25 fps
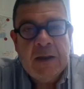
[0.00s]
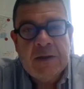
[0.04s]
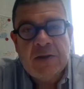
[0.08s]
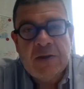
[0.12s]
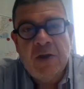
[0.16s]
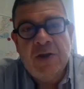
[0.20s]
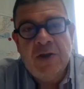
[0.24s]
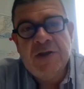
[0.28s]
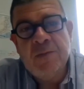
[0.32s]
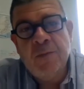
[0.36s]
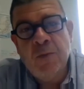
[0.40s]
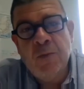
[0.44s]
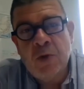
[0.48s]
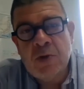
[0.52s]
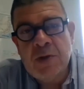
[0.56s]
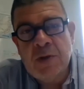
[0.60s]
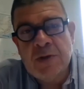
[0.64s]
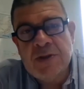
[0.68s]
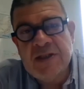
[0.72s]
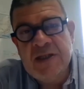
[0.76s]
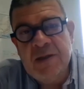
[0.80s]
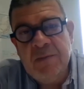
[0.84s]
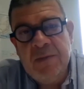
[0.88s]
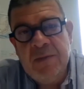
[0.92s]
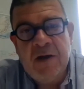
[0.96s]
So it's more
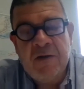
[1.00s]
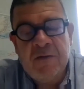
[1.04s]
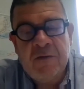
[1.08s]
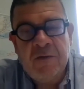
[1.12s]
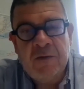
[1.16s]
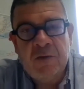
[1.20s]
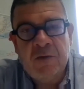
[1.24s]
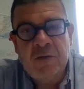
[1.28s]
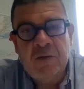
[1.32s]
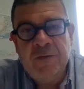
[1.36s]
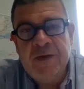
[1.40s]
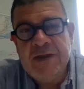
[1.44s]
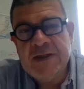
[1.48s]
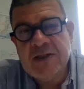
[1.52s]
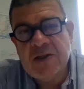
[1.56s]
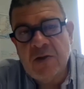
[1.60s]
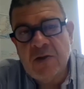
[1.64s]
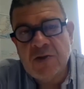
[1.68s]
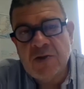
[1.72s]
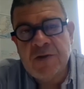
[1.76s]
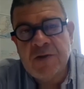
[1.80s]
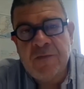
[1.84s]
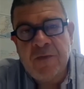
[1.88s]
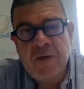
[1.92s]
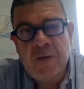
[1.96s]
similar to
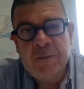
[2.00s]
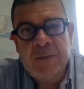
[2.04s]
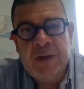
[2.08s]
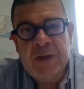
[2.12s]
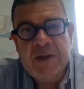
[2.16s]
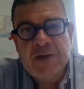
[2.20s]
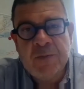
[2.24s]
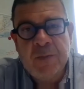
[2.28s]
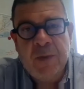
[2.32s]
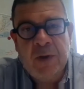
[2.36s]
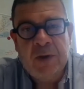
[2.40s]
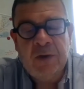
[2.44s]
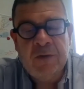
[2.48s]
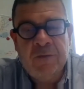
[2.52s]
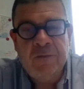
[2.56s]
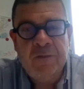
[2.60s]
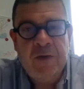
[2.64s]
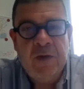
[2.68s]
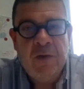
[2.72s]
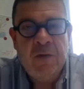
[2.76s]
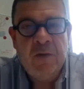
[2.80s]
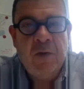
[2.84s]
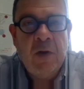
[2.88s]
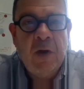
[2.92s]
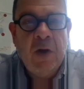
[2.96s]
viscose from this point of
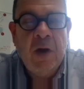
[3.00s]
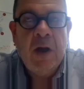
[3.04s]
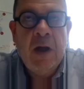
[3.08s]
view.